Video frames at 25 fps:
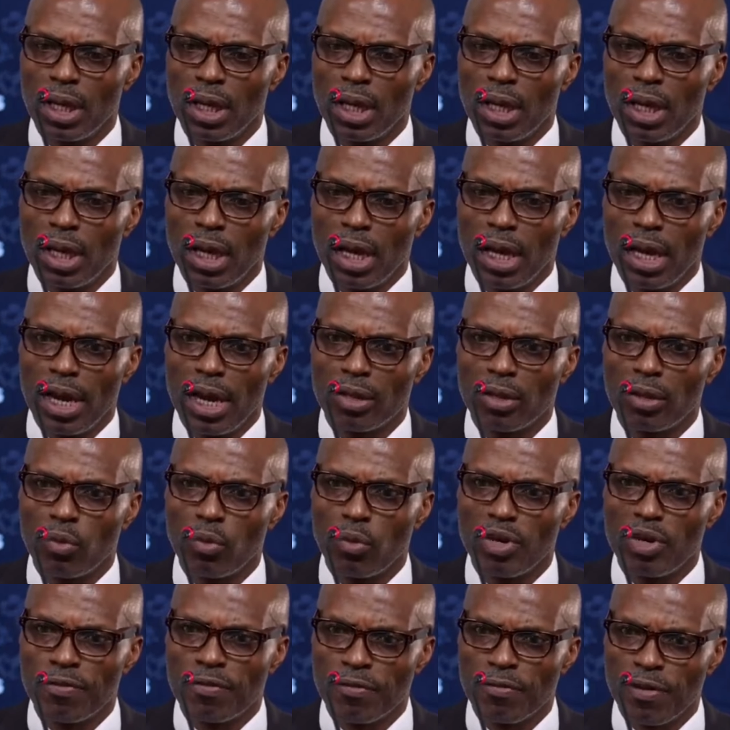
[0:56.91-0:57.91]
And
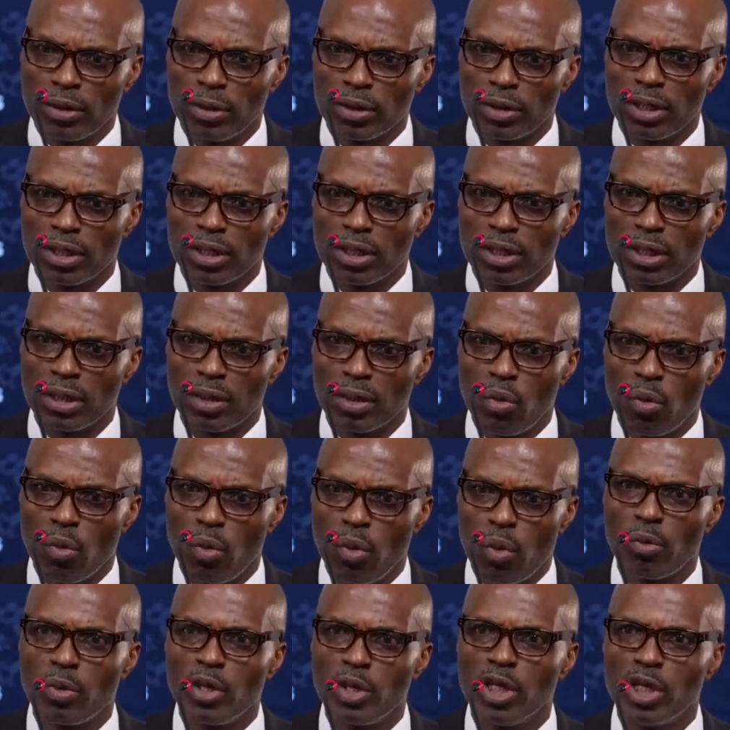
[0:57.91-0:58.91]
we felt,
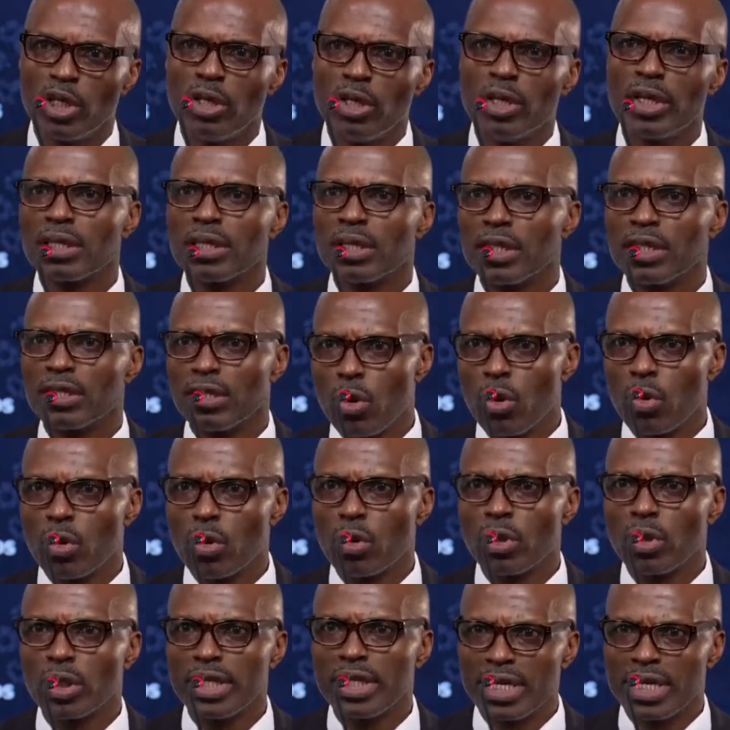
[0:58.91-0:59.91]
while we look at this
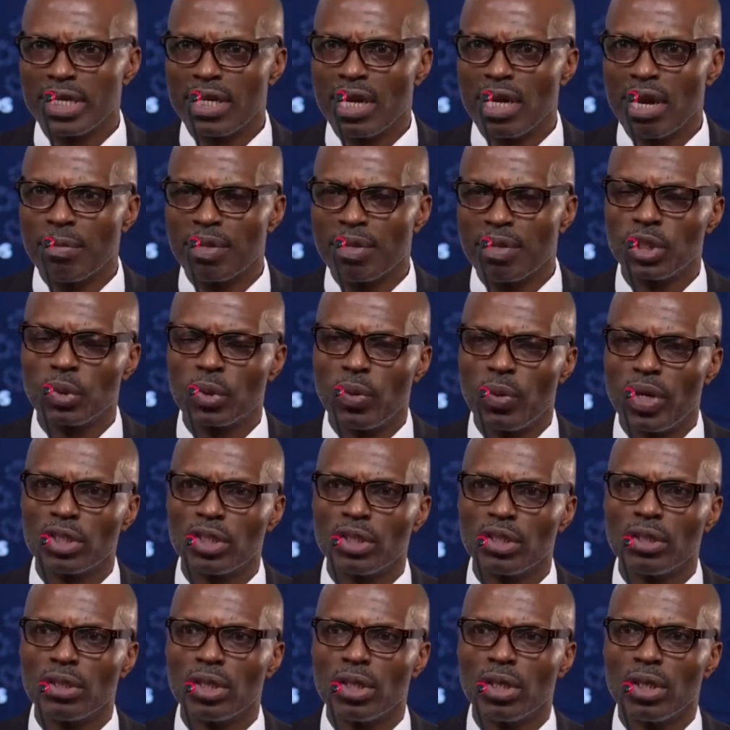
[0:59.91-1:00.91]
local economic
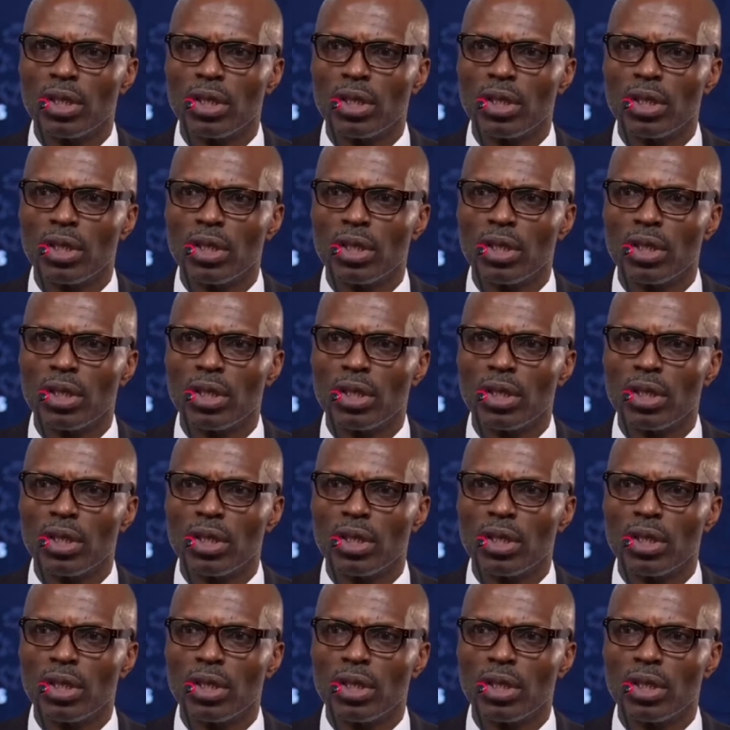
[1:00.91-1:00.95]
situation,